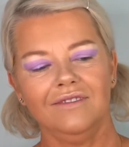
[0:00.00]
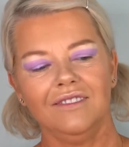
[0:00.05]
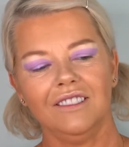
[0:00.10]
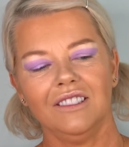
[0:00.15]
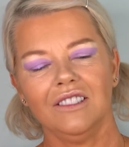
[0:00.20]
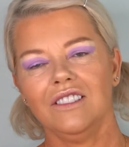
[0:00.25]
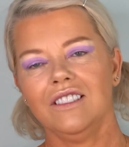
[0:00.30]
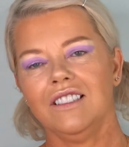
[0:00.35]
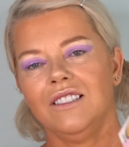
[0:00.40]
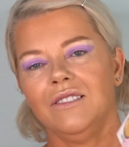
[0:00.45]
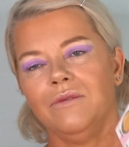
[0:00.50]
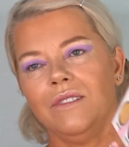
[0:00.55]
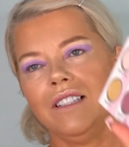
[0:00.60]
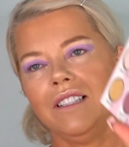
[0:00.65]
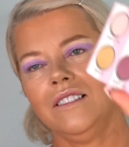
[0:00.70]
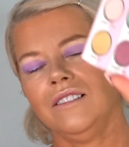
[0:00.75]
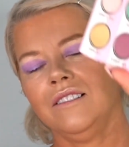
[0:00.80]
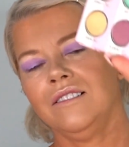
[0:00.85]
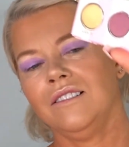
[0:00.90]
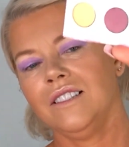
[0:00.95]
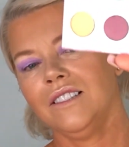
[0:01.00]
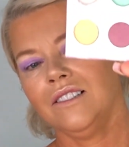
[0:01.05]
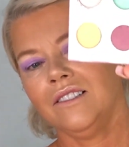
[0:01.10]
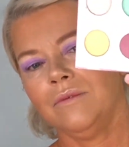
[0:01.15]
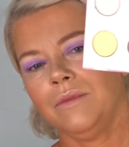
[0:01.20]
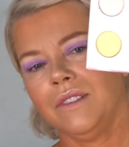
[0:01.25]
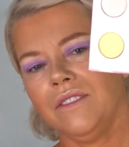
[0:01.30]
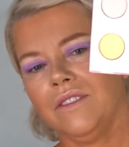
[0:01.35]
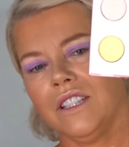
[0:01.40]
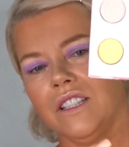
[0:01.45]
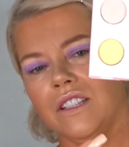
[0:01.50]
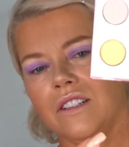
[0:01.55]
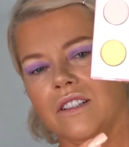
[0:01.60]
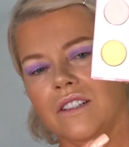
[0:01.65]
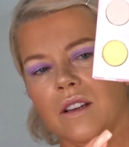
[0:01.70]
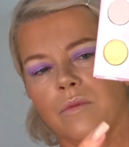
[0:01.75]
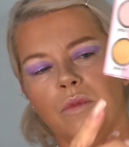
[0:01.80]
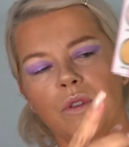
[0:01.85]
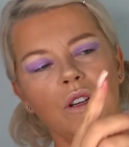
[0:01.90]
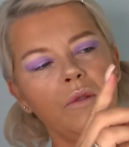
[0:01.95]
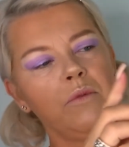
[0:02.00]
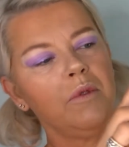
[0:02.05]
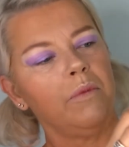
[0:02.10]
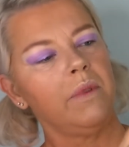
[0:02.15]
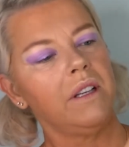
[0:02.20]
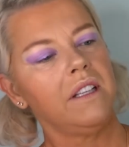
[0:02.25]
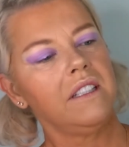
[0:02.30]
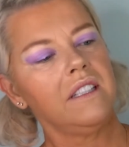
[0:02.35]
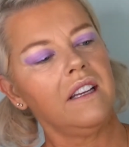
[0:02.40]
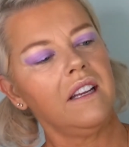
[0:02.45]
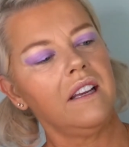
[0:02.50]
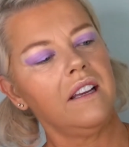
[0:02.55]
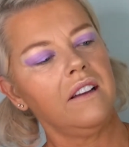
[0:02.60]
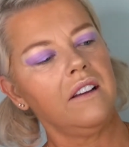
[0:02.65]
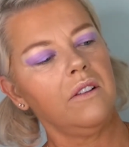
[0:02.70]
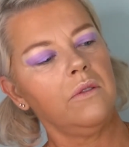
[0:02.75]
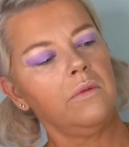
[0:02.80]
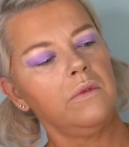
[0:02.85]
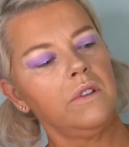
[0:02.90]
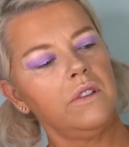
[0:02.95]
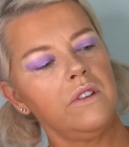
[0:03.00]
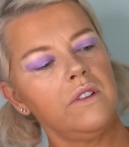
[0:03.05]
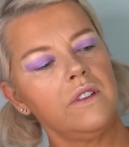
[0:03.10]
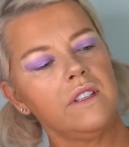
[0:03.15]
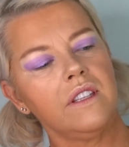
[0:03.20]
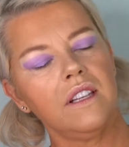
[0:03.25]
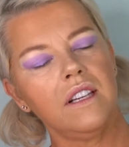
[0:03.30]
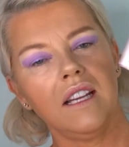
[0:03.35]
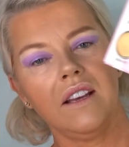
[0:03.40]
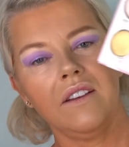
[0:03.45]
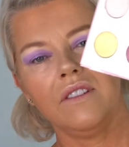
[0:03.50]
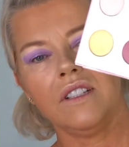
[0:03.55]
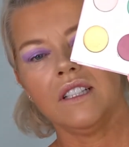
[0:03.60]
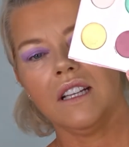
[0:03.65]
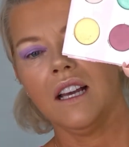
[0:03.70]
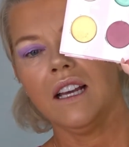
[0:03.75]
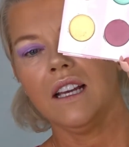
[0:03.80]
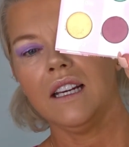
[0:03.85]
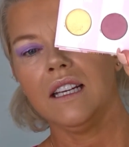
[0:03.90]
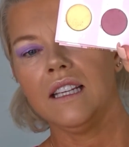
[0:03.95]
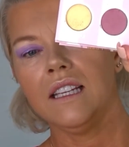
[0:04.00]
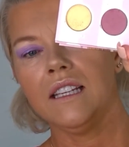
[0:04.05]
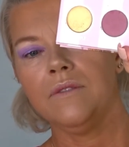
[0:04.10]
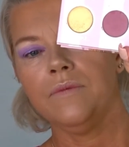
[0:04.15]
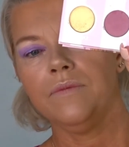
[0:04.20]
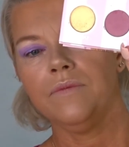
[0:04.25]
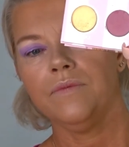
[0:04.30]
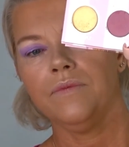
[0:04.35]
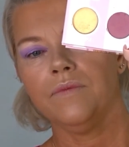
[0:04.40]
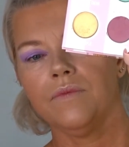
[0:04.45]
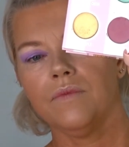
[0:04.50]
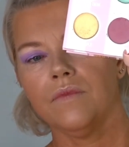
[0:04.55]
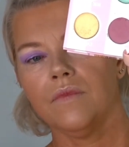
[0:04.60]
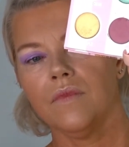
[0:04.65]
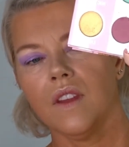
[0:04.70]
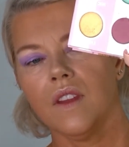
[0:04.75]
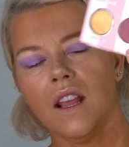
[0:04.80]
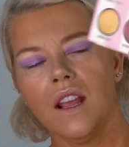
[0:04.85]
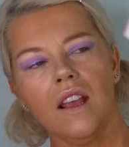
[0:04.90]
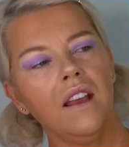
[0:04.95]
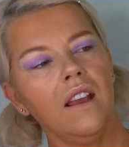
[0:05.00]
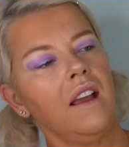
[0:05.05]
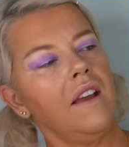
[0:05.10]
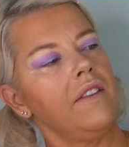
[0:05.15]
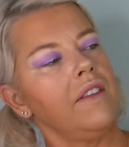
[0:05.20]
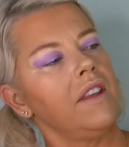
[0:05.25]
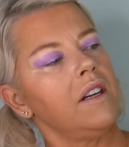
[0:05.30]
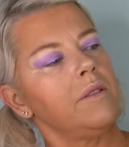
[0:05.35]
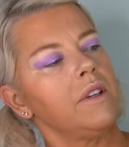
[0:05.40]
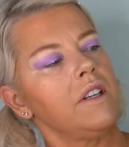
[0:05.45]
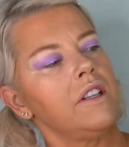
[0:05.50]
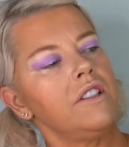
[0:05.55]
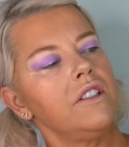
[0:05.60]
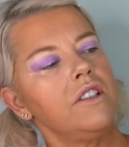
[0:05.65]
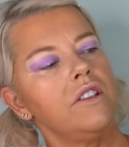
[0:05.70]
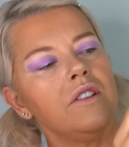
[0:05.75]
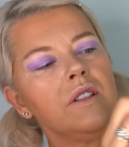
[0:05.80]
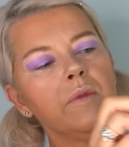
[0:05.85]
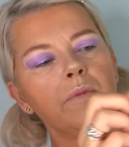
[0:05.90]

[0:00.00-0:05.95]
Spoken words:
I looked at it and went, oh no, I'm never going to use that purple, but today I will use the Lavender Honey, and then I'm going to use